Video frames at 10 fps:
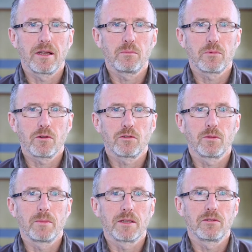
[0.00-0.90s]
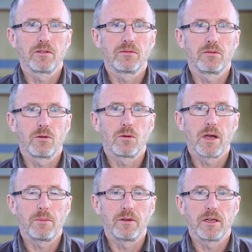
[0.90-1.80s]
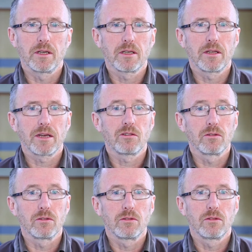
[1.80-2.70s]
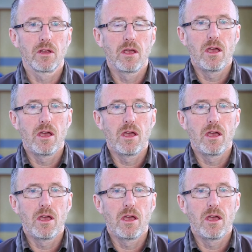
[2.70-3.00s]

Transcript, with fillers: I'm project manager for Hebridean Connections,